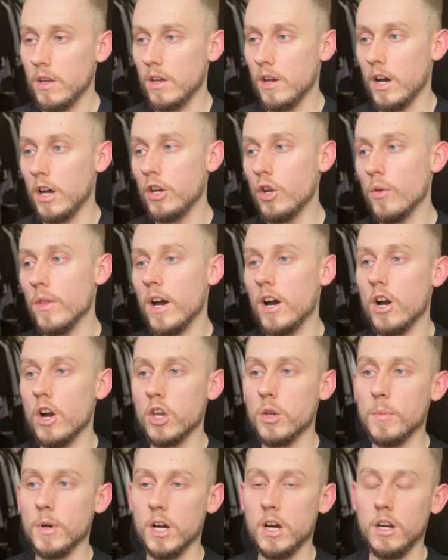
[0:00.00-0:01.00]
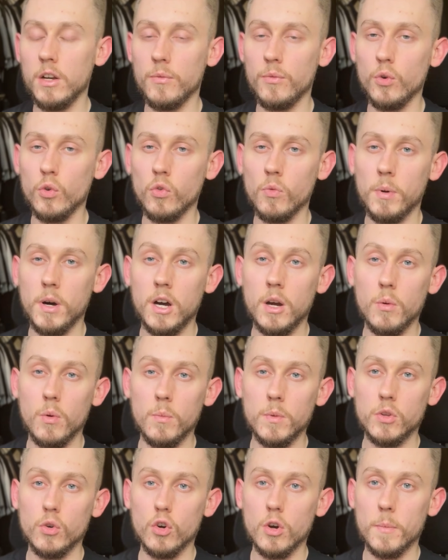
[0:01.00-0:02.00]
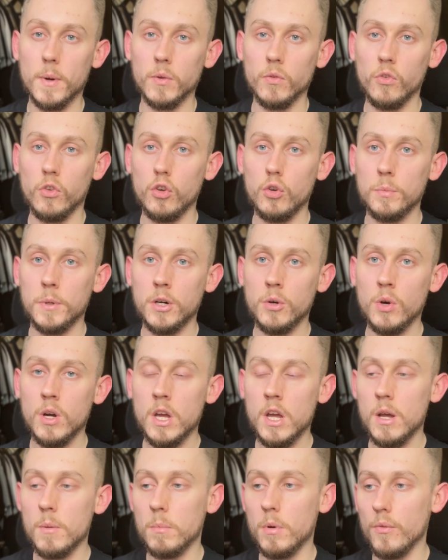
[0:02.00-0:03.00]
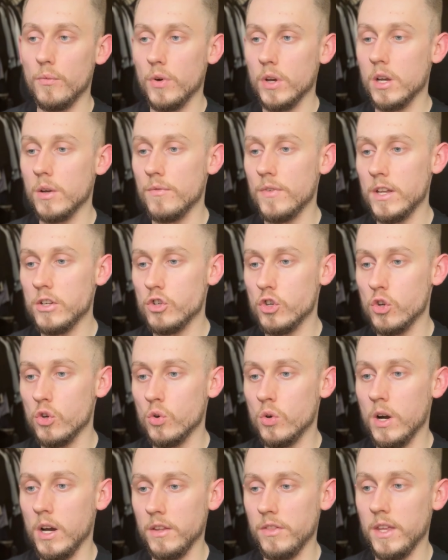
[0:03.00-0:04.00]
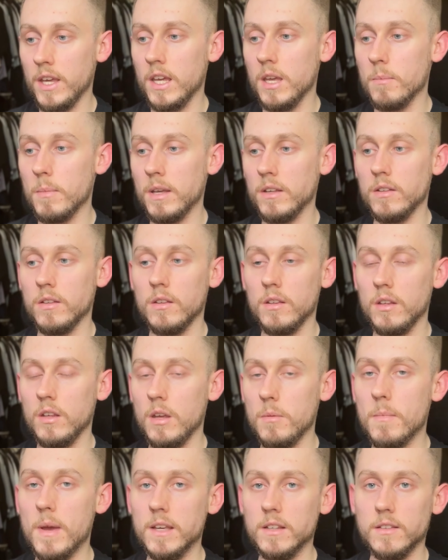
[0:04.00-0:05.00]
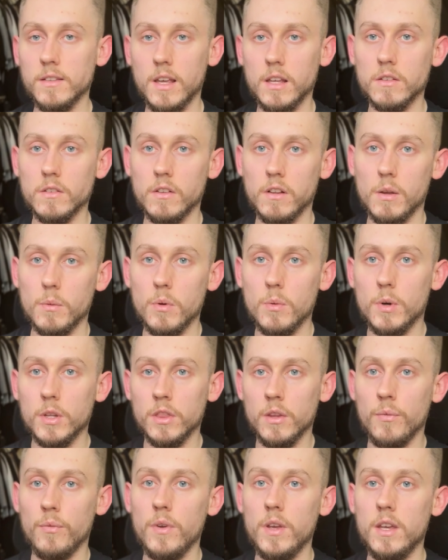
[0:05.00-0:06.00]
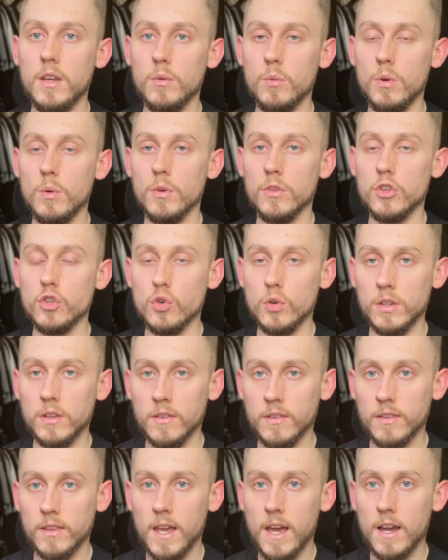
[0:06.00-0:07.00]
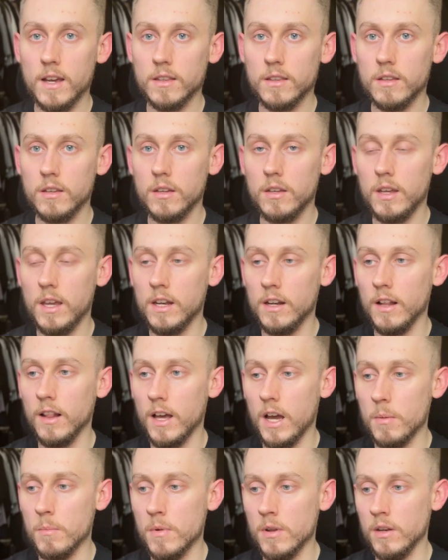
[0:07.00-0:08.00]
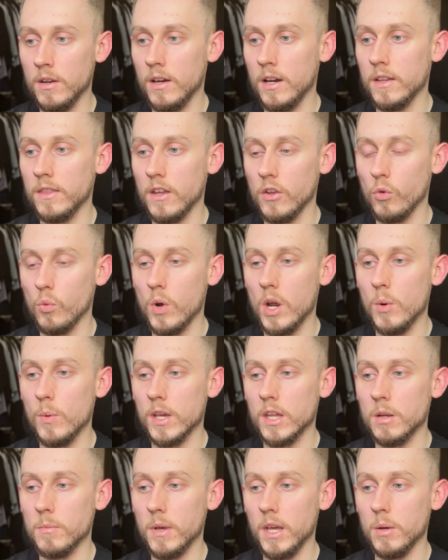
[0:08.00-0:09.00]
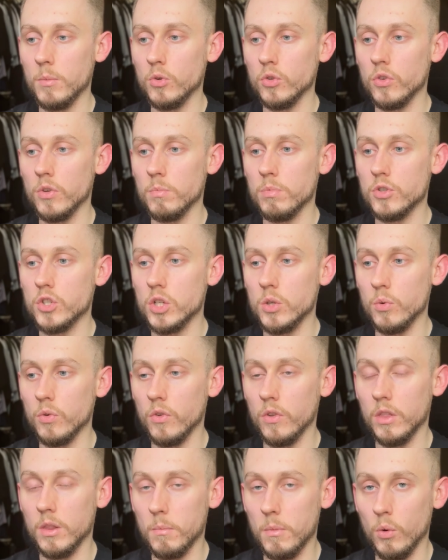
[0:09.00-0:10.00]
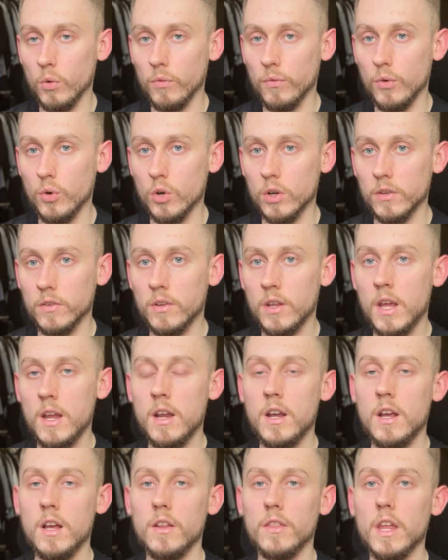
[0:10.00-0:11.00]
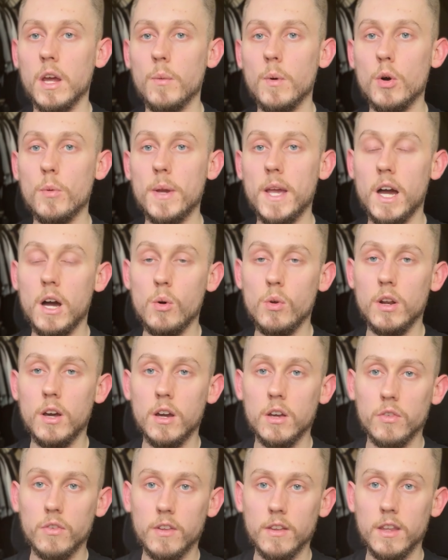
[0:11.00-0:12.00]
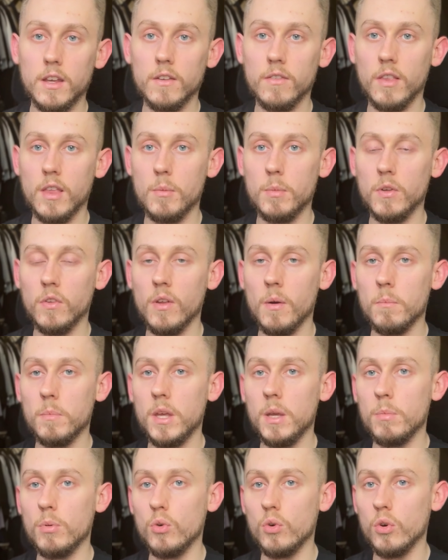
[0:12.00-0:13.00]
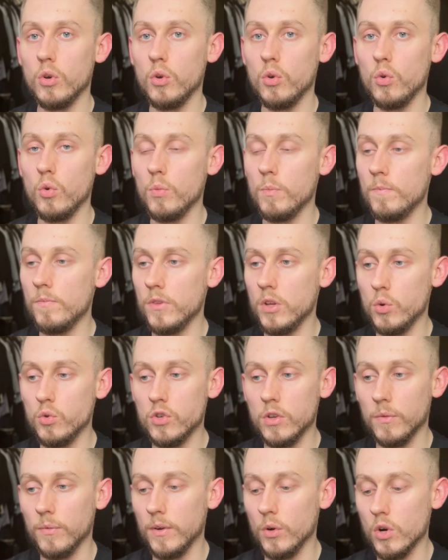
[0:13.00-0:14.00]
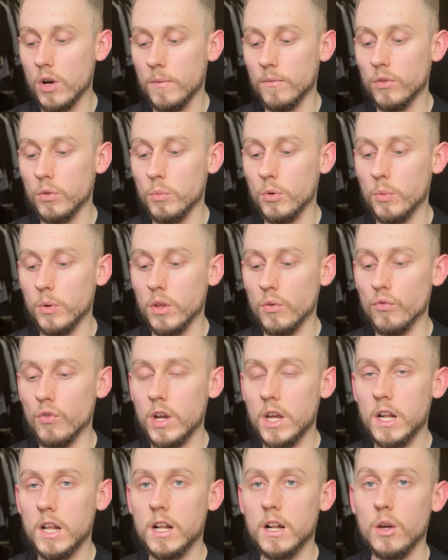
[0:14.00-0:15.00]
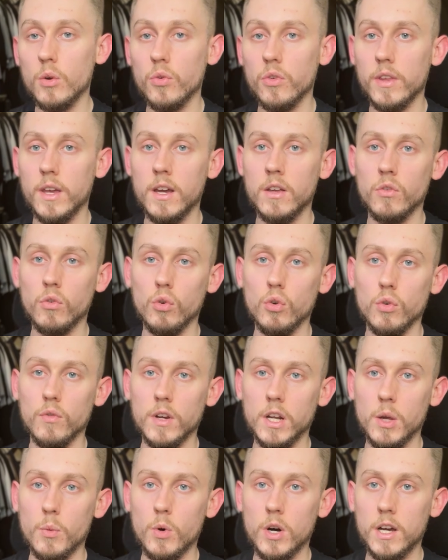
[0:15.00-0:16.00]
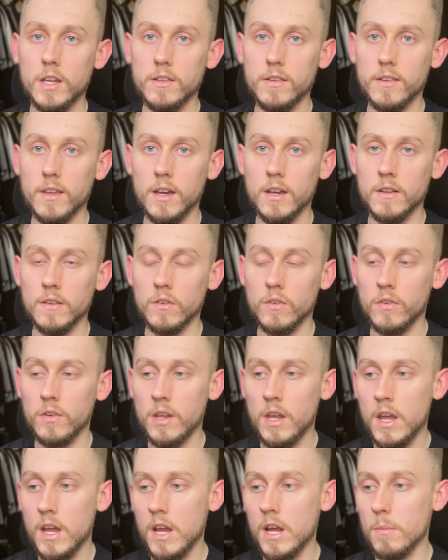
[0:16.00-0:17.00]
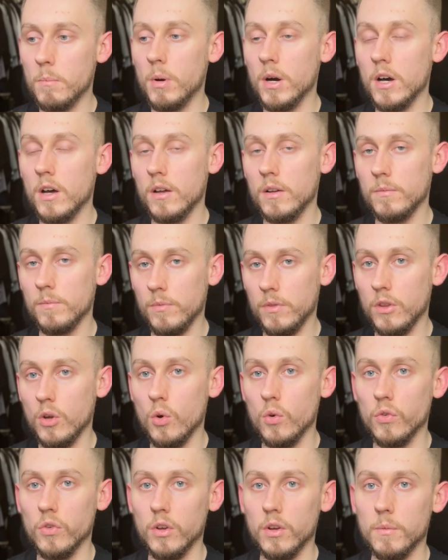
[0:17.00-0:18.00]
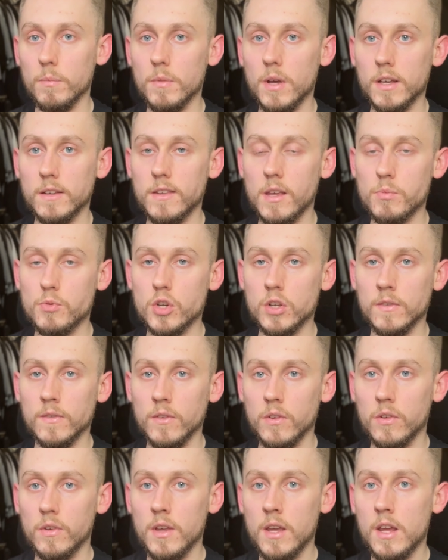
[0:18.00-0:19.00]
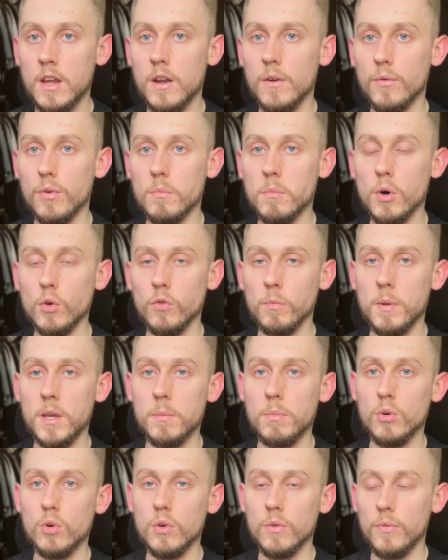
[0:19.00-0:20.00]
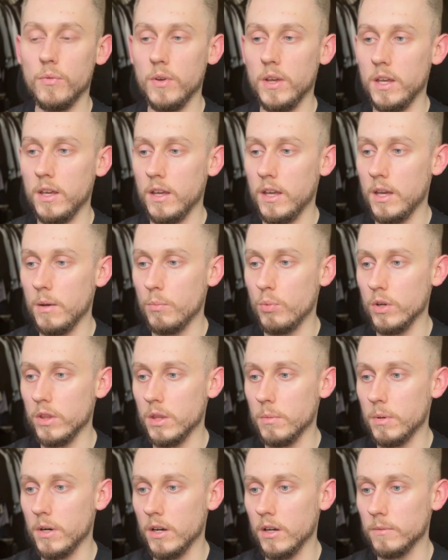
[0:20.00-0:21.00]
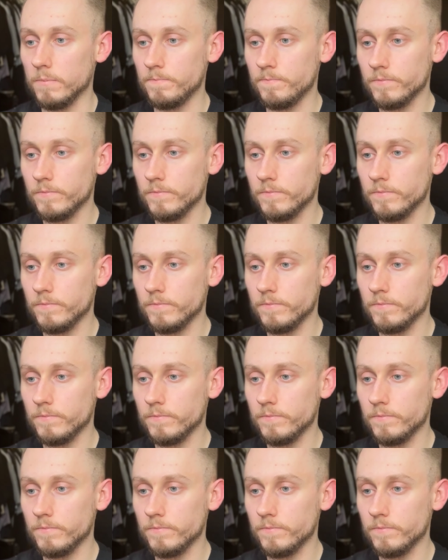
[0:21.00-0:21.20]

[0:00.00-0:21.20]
I know that argument kind of falls apart when we talk about sumo, but for conventional, I think it makes sense. Like we want the feet, we want the joints stacked in alignment, and that's where we're going to be able to produce the most force. There will be outliers to this. There'll be some people who just feel comfortable with a really close stance or a really wide stance, but those are exceptions. For most people, feet hip width apart.